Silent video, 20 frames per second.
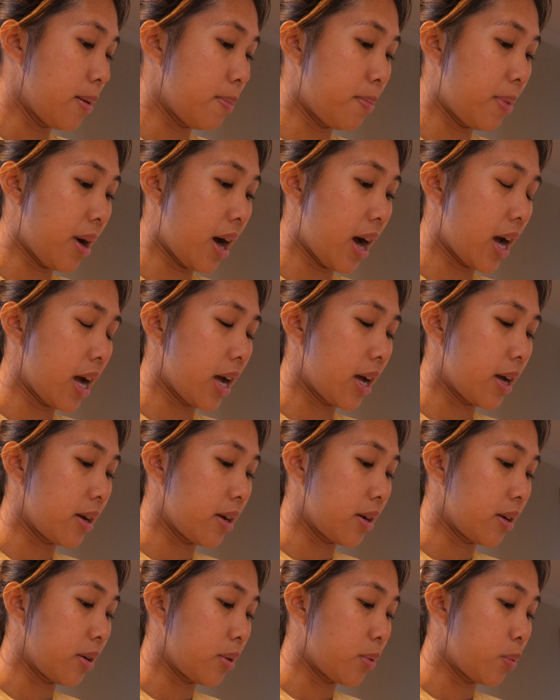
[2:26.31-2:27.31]

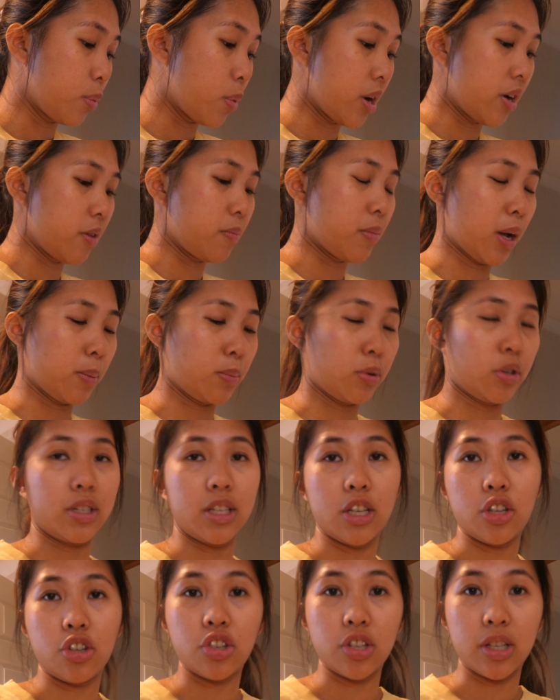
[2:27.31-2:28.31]
by one of my
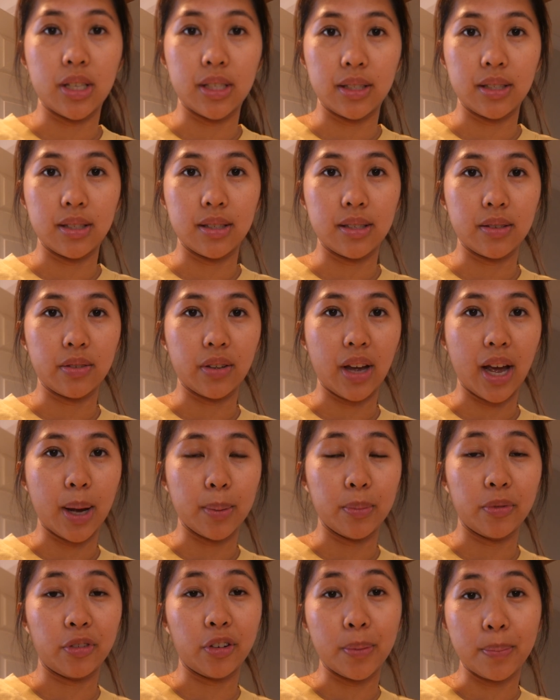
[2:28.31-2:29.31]
beauticians
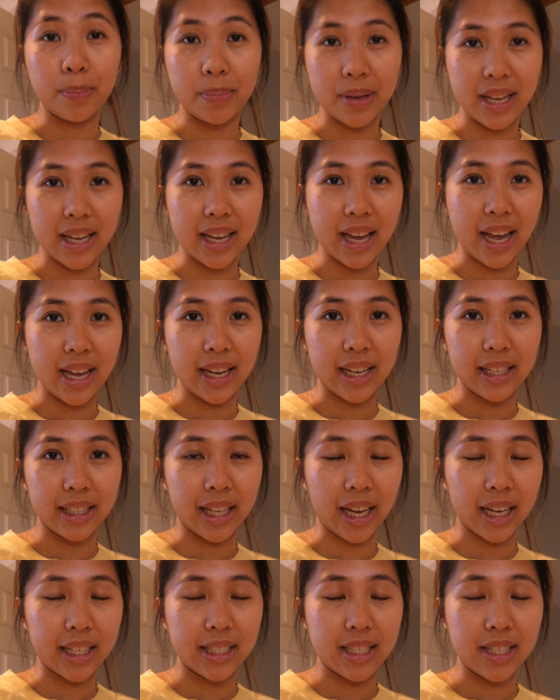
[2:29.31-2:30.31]
from BK
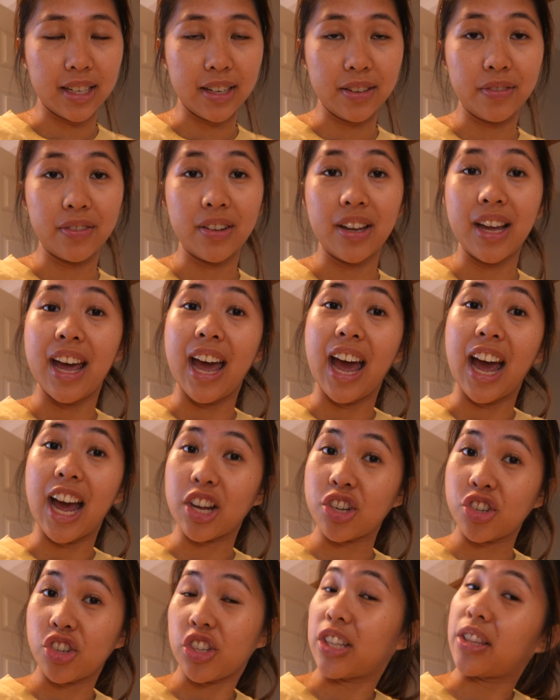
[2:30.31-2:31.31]
Collective.
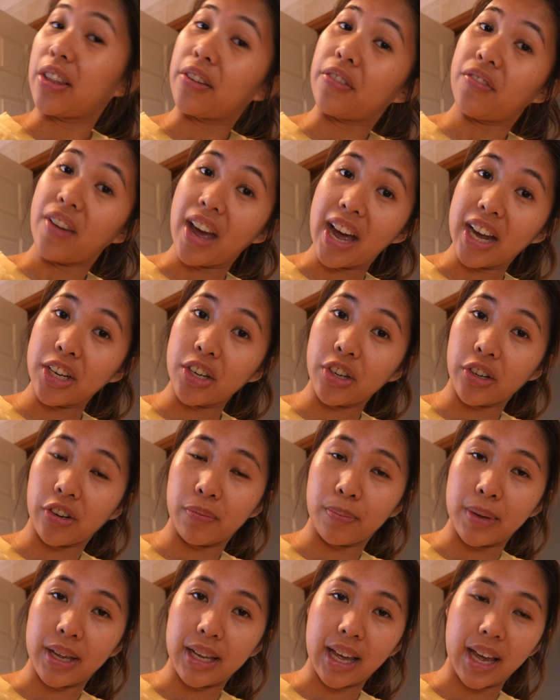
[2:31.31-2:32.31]
Actually, the founder of
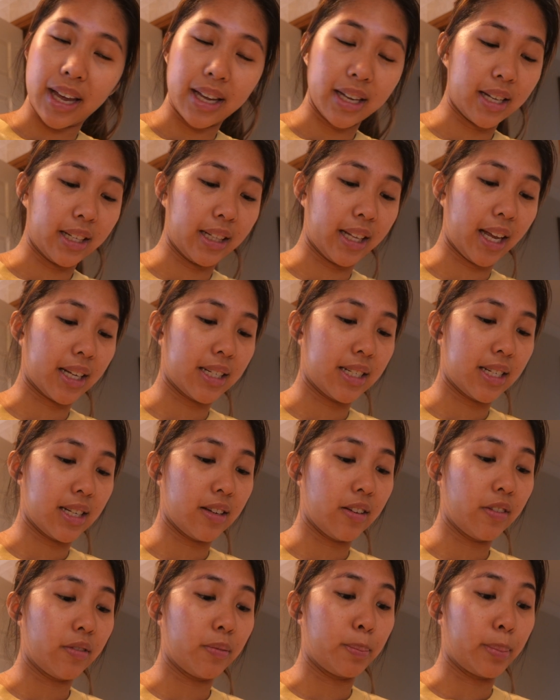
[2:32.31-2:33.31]
BK
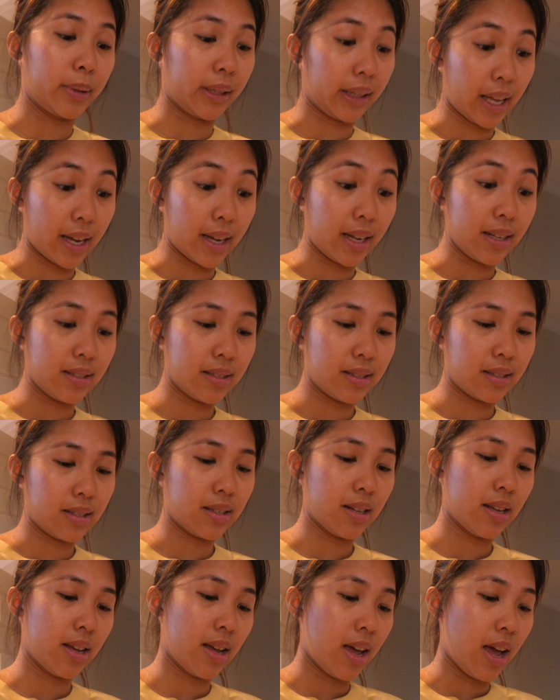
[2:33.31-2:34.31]
Collective, Bless.
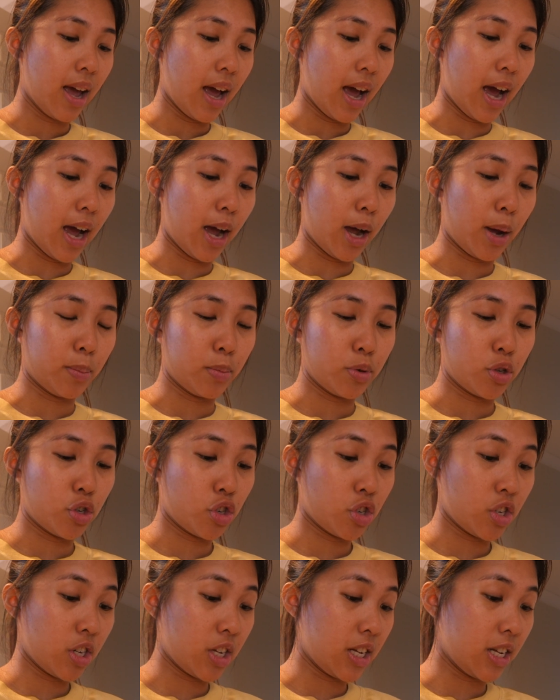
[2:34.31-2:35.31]

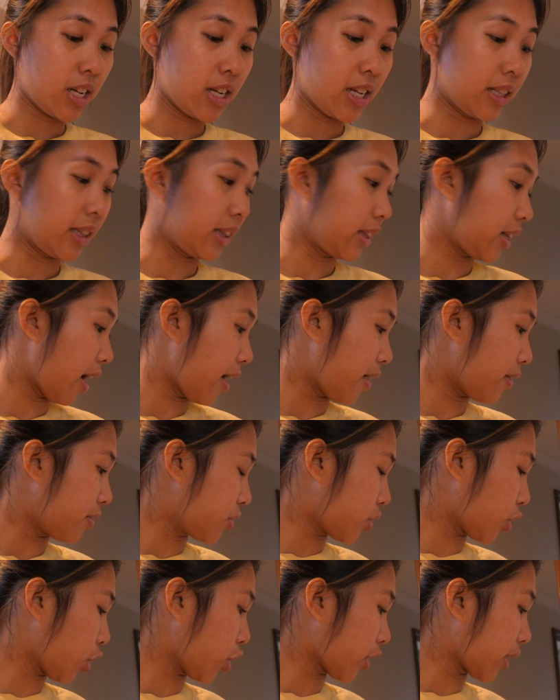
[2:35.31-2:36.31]
She
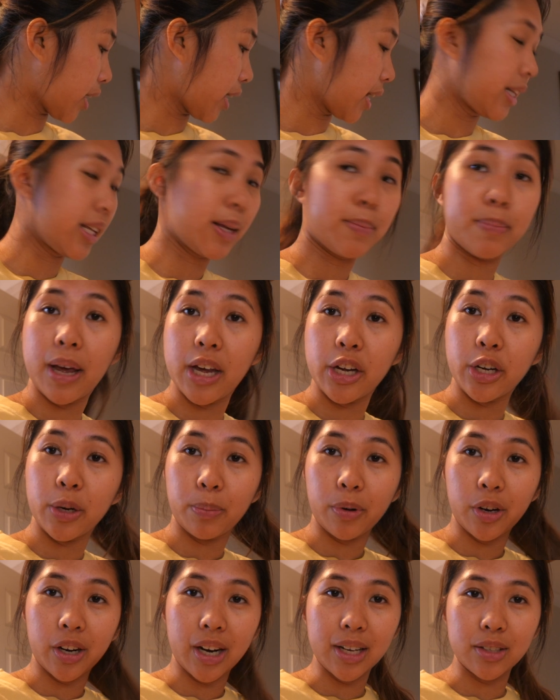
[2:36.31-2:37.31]
loves her Kelly Baker
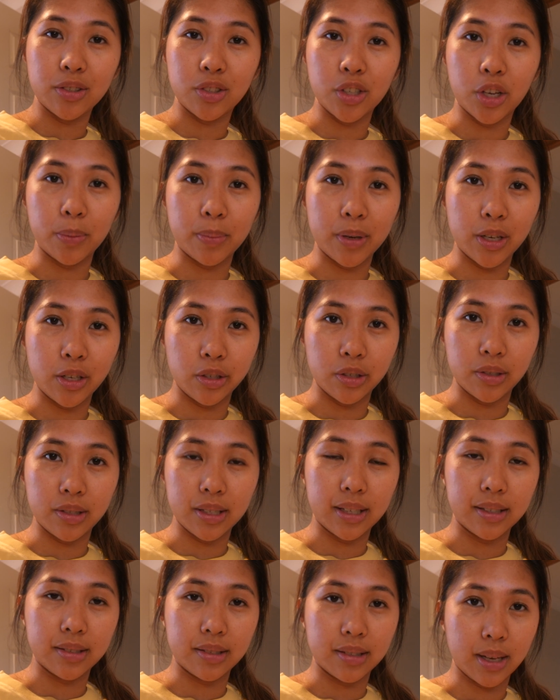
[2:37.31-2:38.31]
products, so I'll be
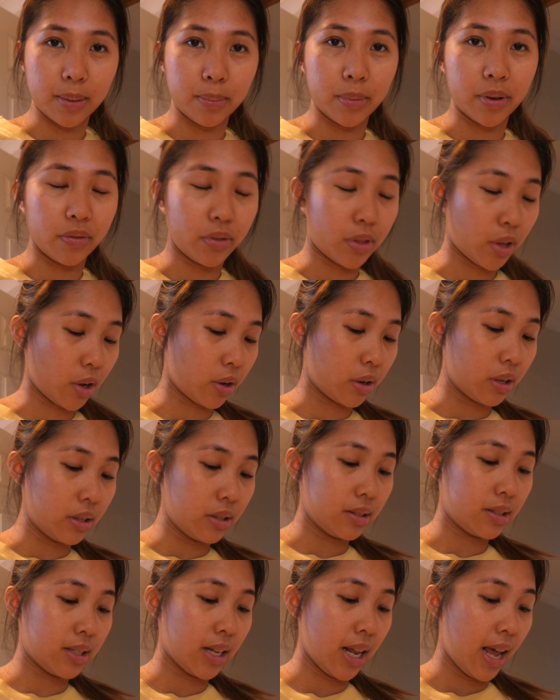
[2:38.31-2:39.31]
using some of
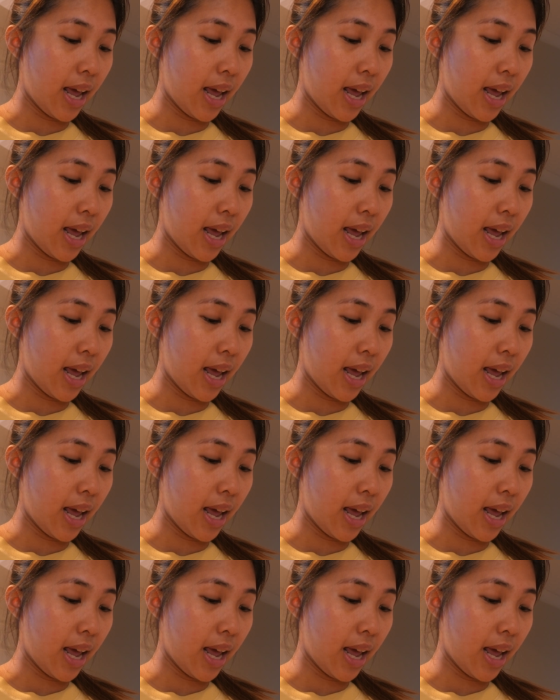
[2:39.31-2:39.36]
those.